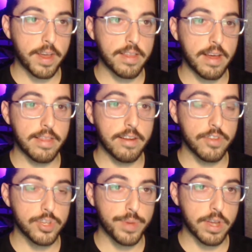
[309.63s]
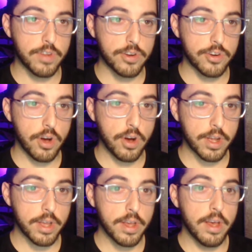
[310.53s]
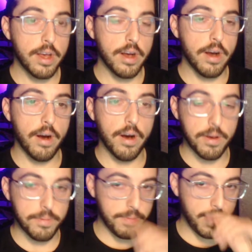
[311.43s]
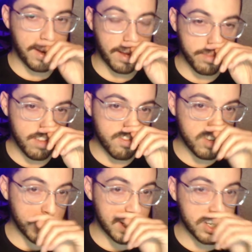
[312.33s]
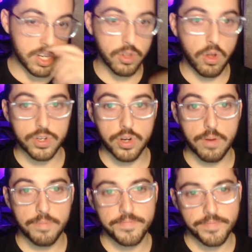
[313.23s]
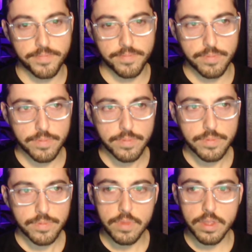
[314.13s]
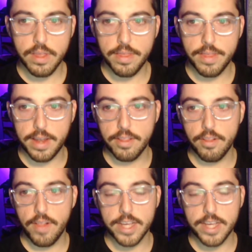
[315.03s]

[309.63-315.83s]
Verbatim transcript: that they're this big of an underdog, and I believe in JDG long-term. Then in the last